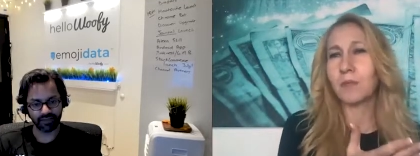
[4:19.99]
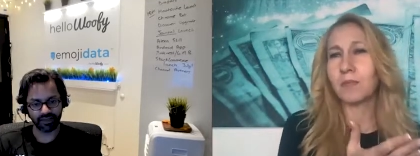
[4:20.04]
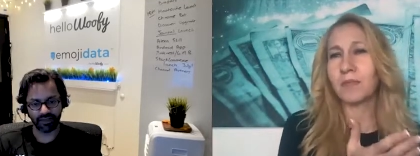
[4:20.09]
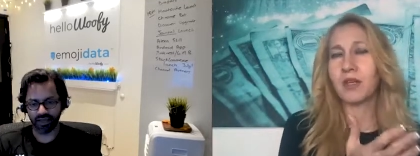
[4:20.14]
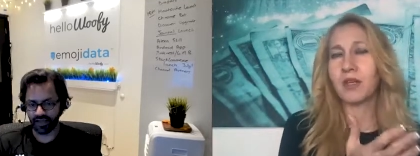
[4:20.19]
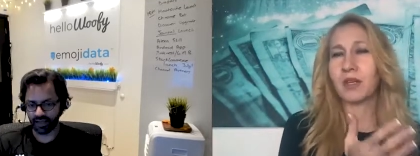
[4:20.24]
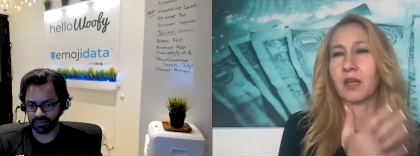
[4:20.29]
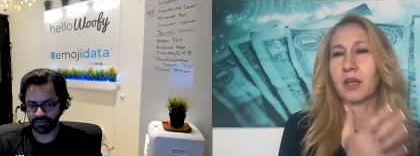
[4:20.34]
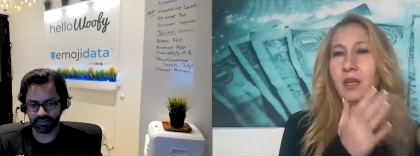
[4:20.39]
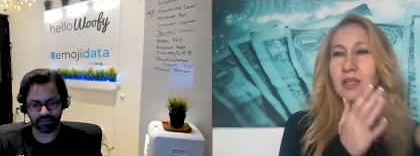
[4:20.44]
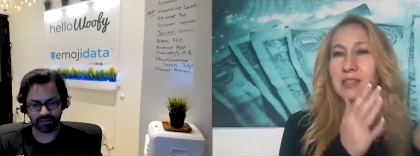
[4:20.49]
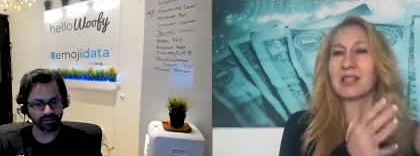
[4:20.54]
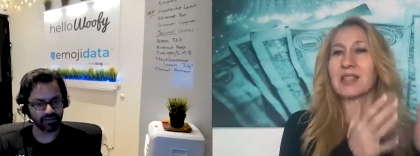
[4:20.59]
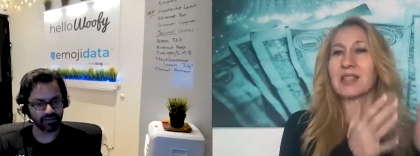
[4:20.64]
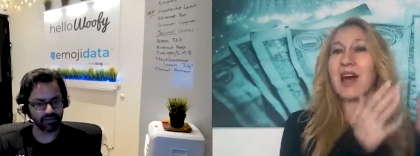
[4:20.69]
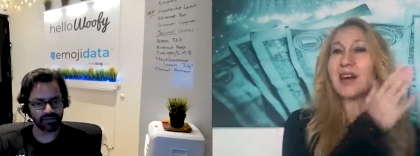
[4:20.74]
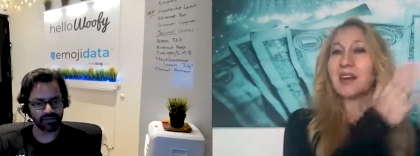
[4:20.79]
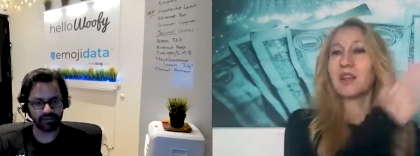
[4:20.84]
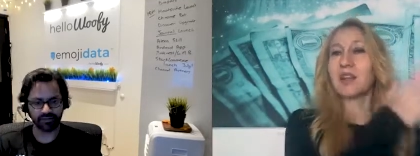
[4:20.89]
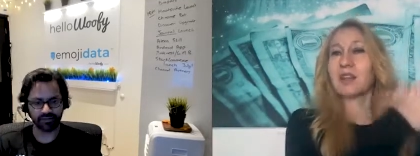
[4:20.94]

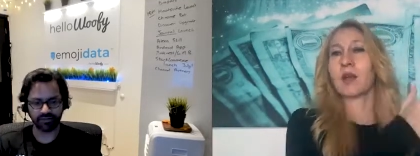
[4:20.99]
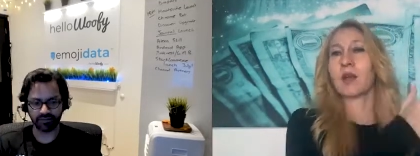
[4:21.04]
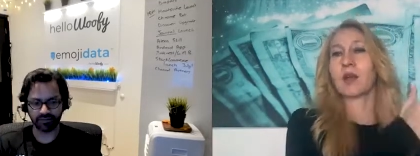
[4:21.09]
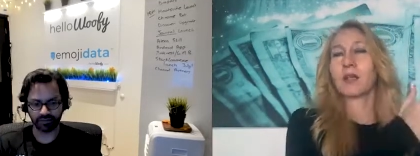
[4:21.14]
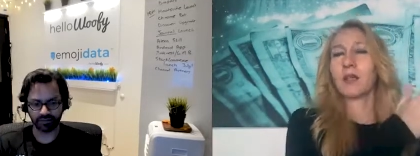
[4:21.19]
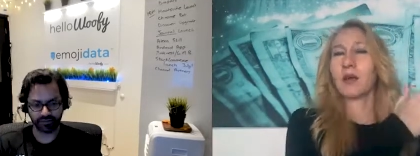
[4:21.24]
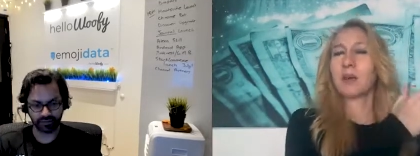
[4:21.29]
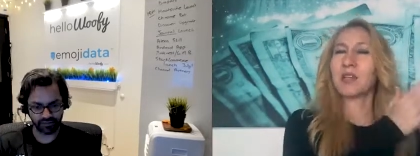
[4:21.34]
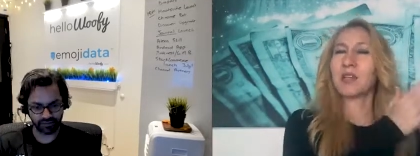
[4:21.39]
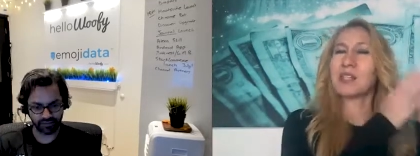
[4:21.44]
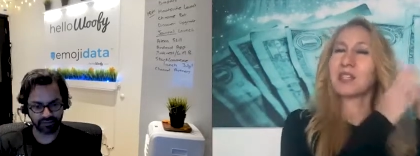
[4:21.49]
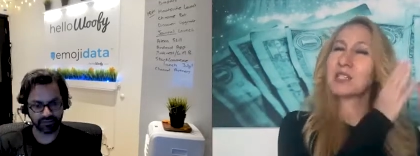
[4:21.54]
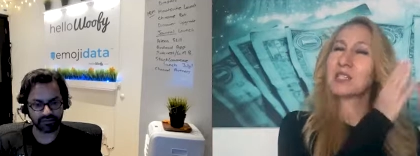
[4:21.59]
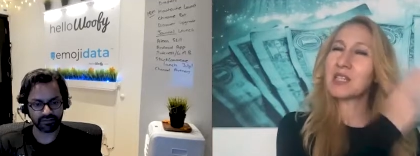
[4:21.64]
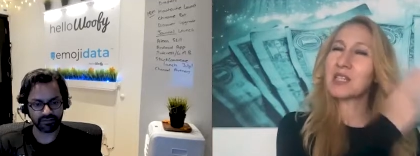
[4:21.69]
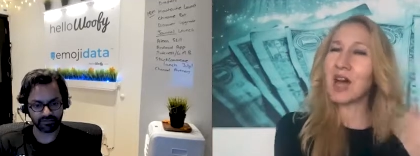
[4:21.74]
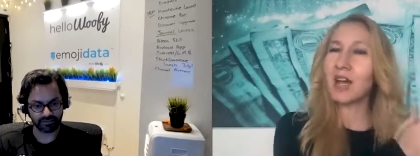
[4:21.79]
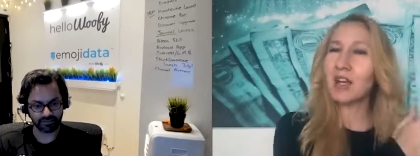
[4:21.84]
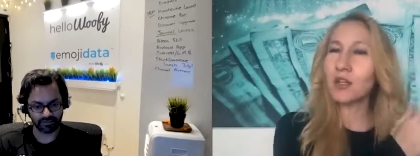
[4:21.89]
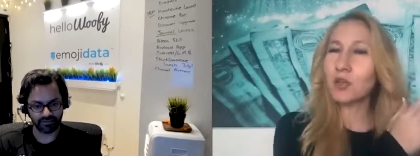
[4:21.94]
Speaker 1: Absolutely. Like, Yeah, but is
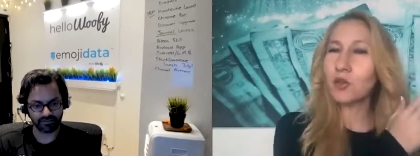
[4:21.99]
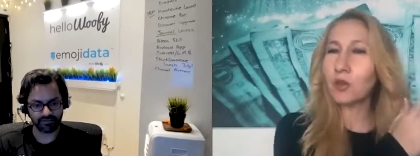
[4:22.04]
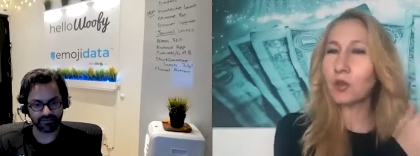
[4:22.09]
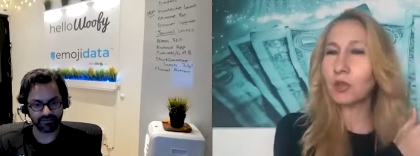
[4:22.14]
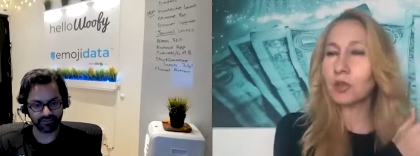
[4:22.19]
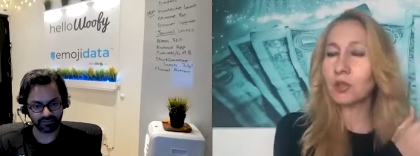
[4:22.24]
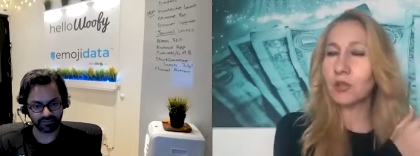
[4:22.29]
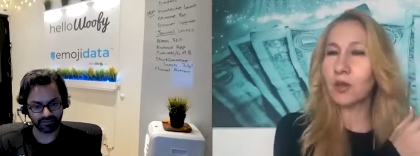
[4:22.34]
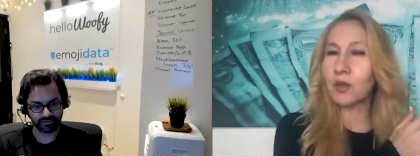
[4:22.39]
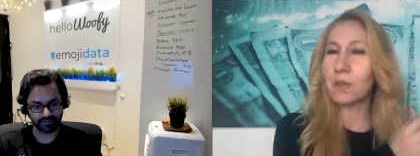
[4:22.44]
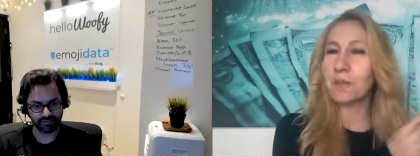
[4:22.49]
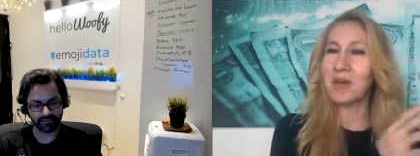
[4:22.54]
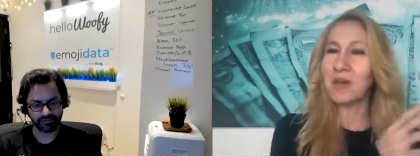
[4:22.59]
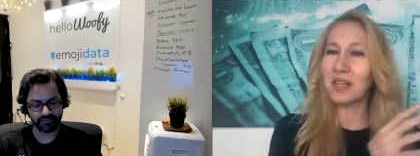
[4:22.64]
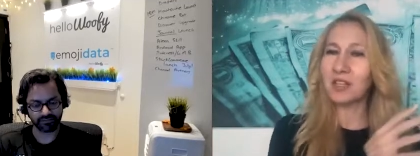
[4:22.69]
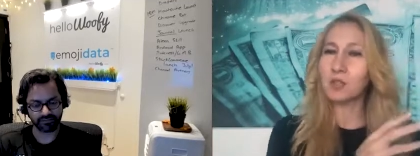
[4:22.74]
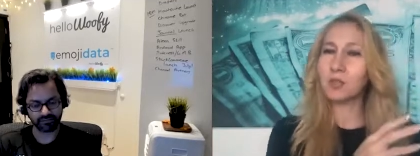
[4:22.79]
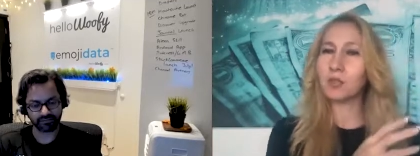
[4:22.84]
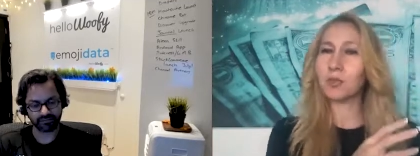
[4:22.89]
that your the biggest